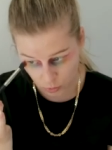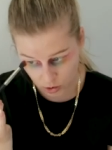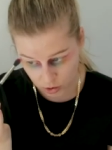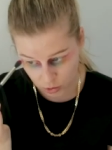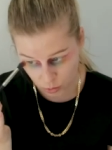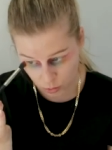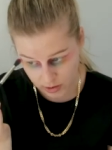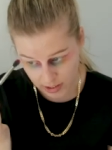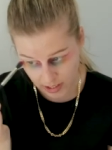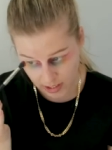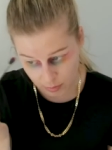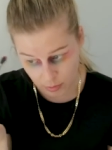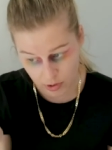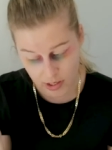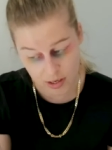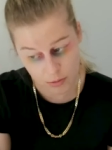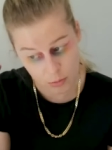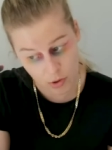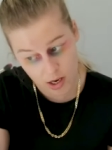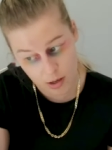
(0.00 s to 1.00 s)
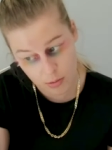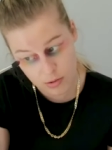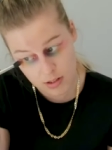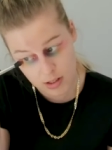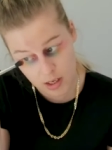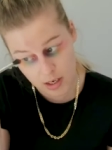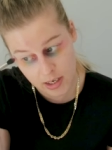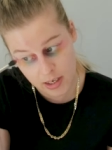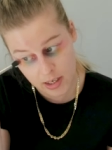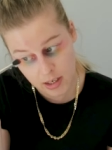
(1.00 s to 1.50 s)
want to talk to anybody while I was
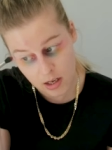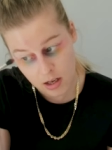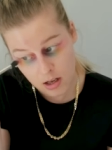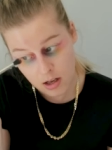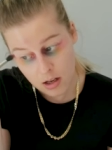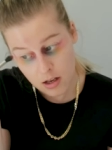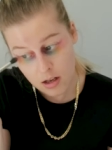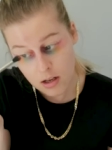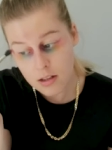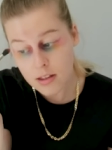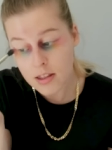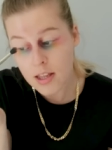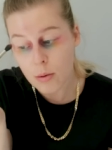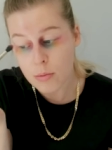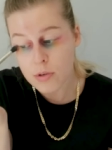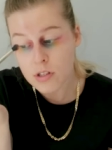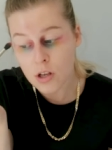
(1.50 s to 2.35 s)
studying. That was